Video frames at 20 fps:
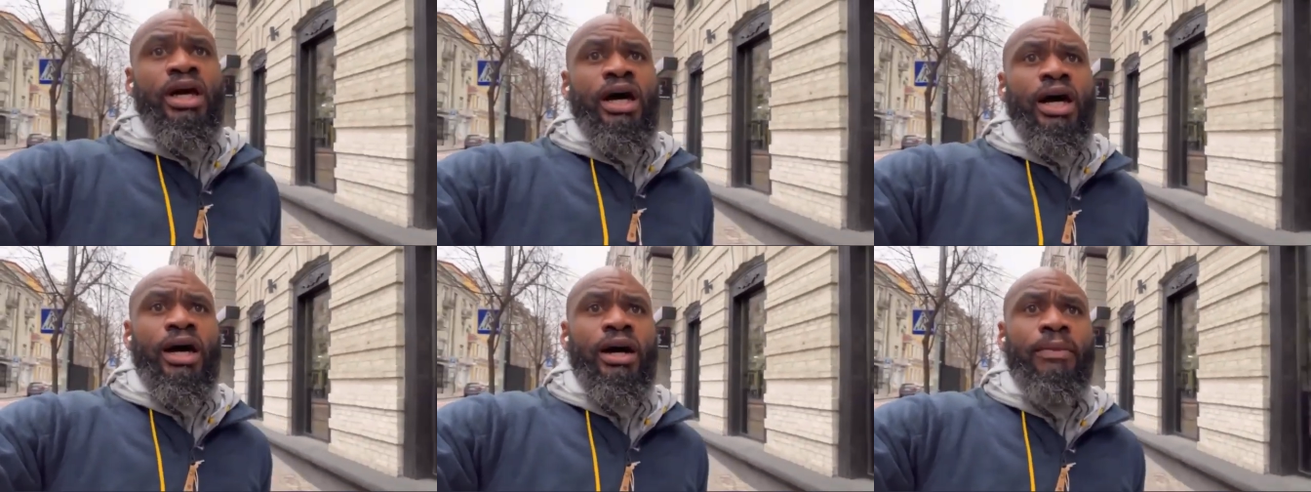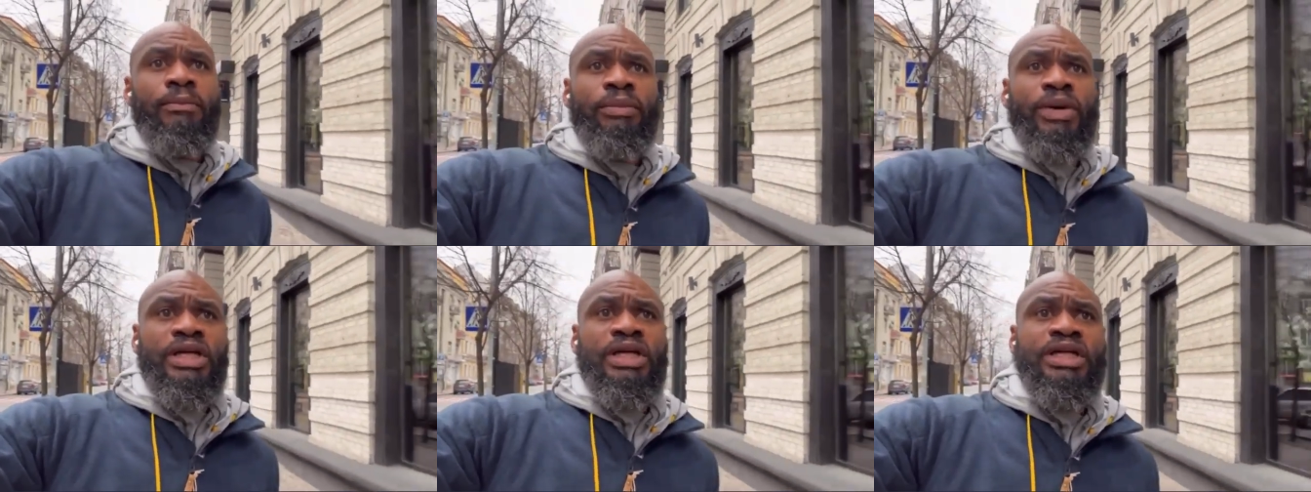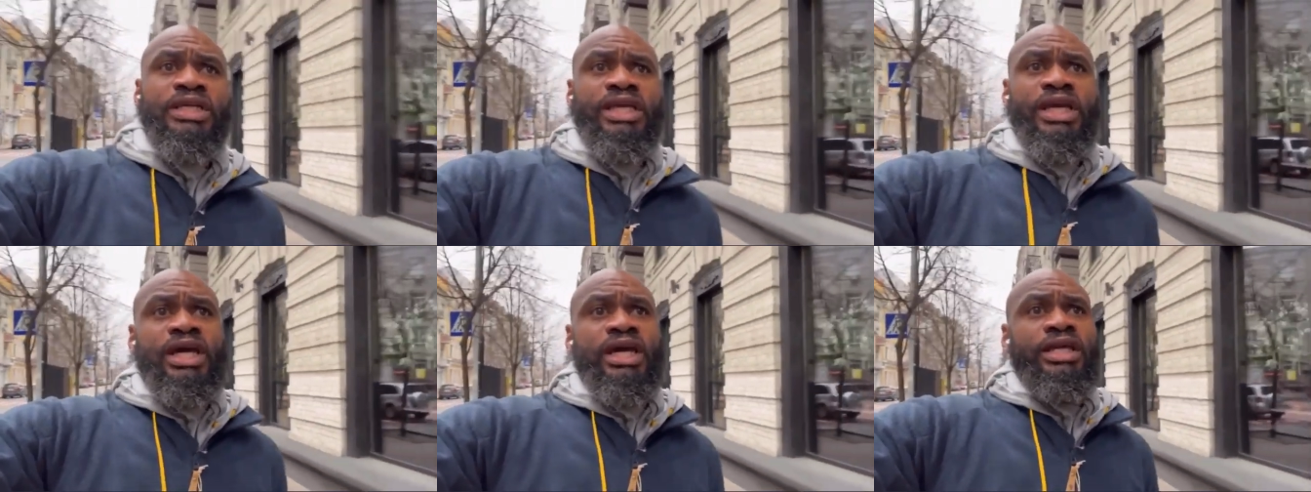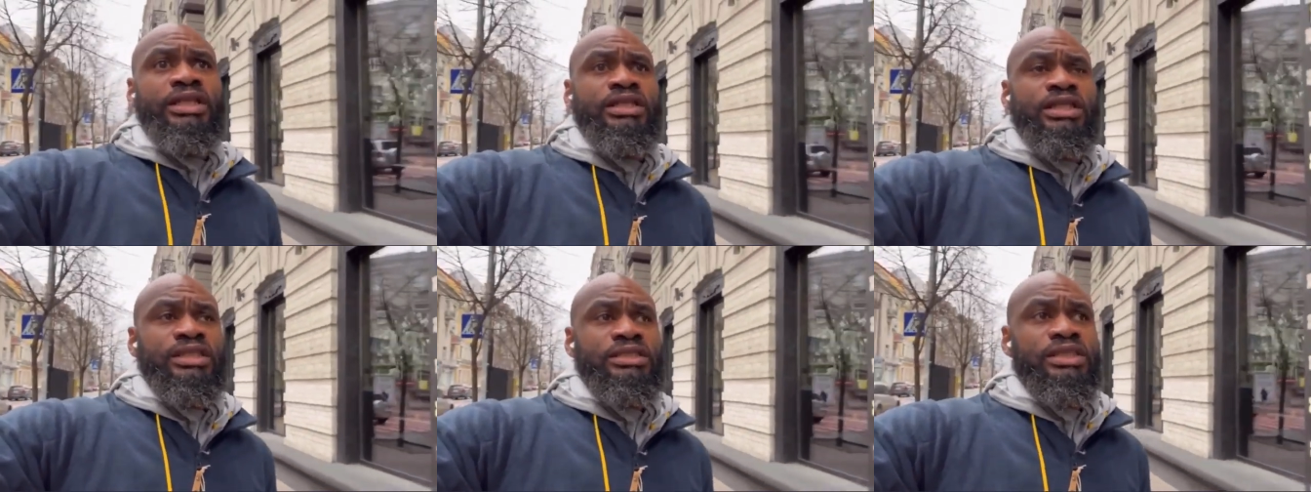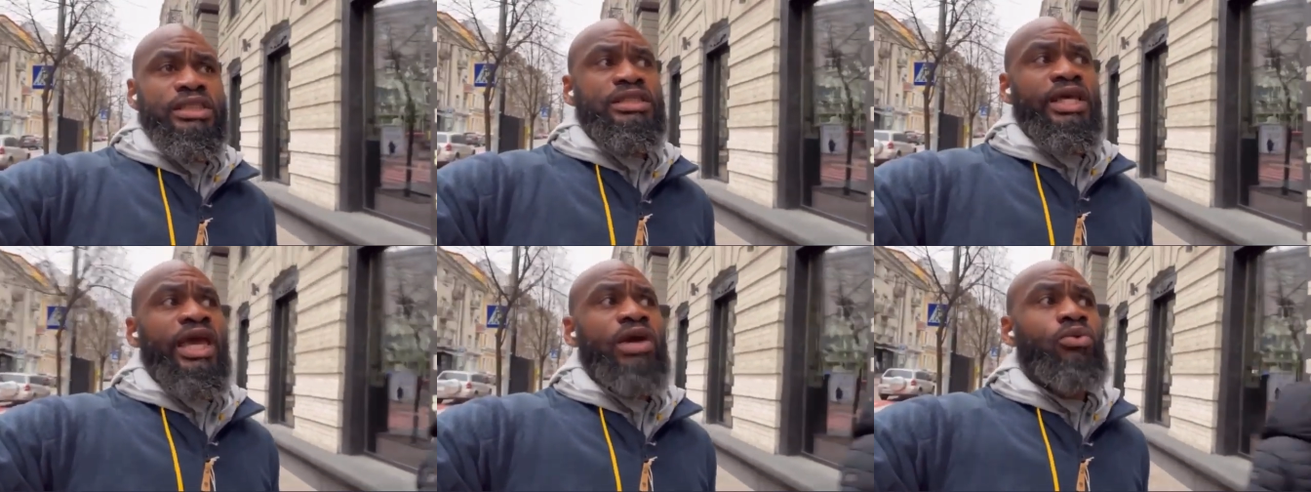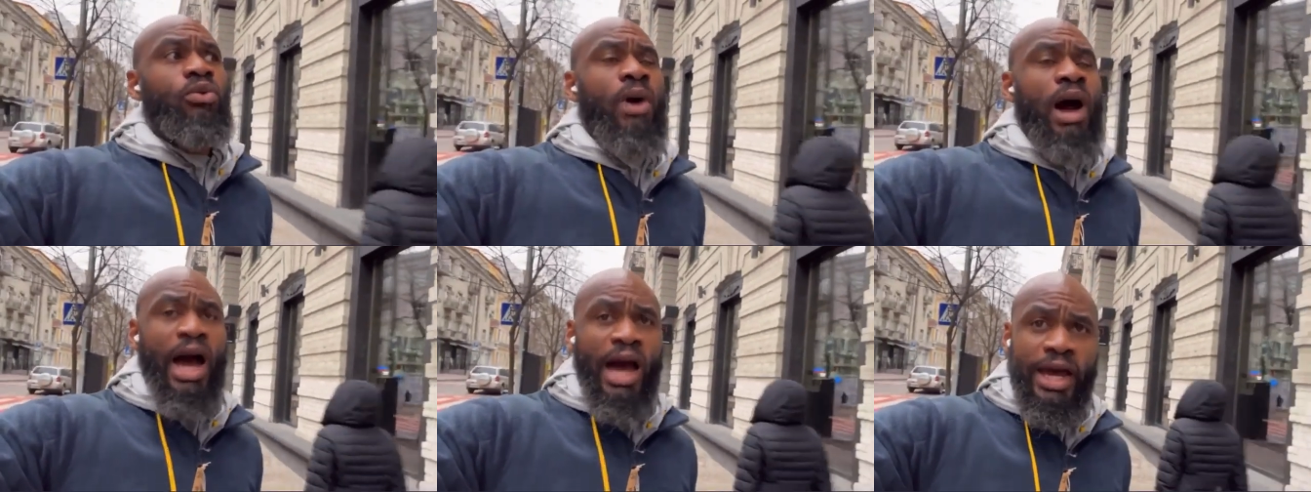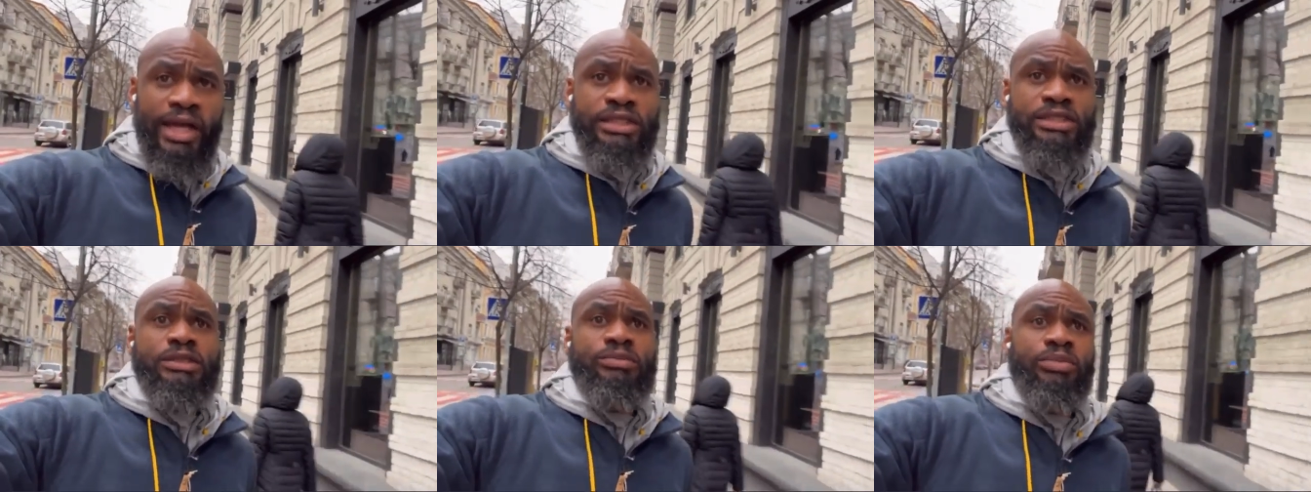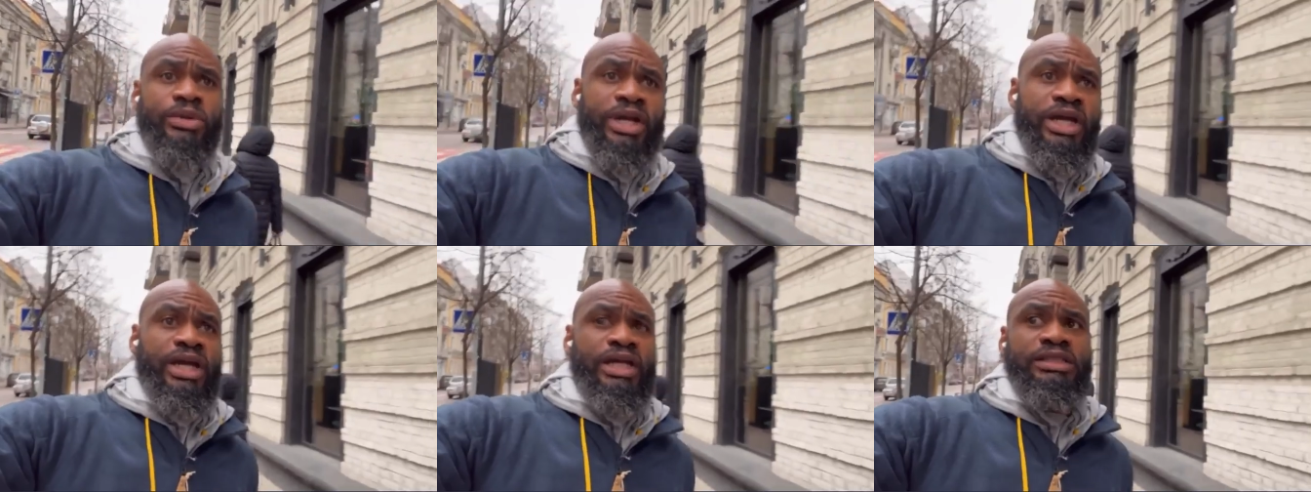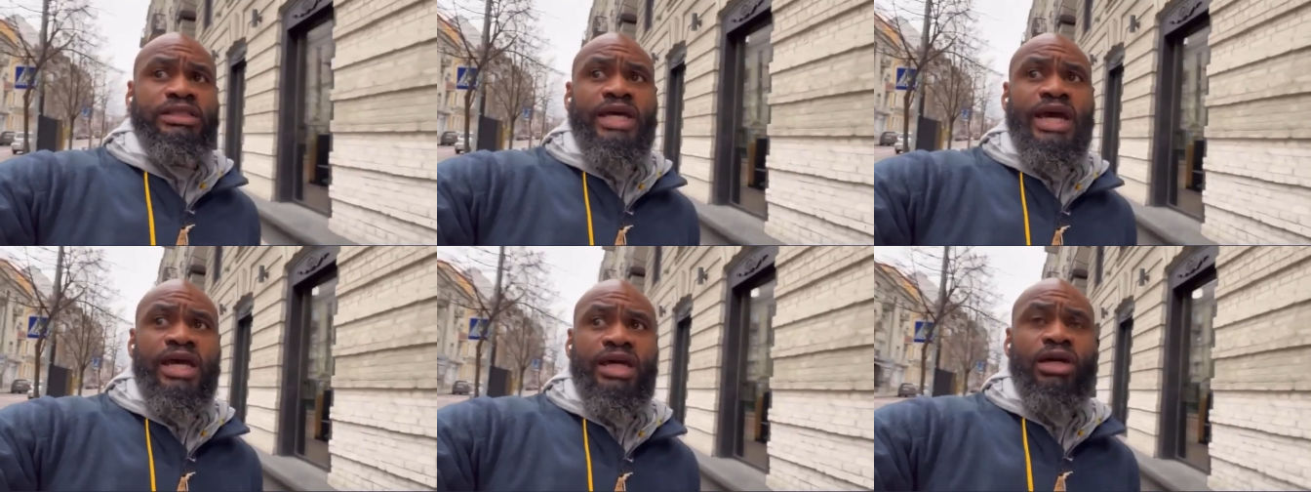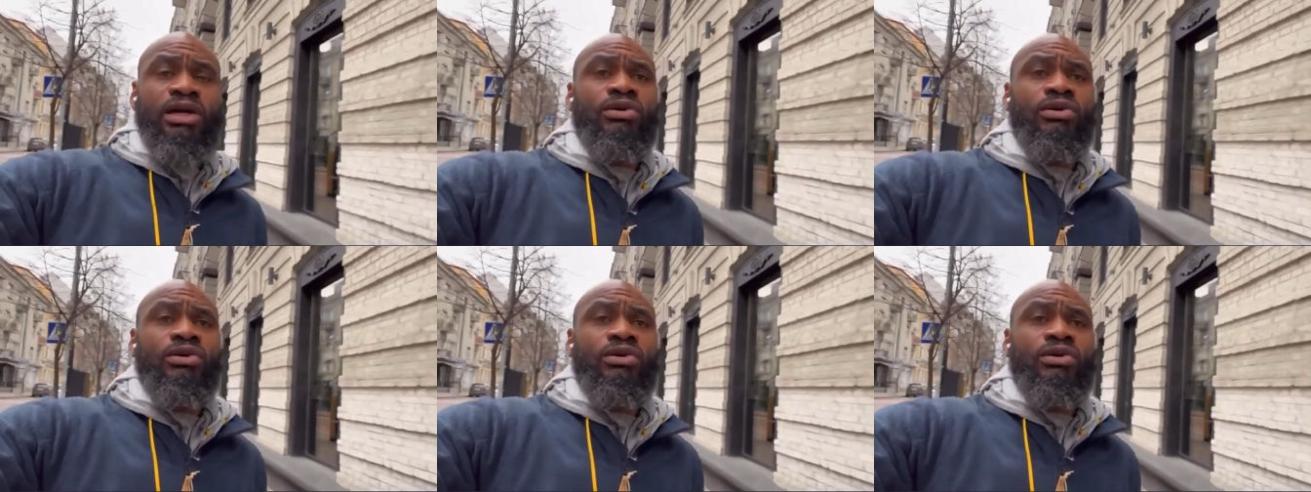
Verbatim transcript: Um, but again, this is a widespread attack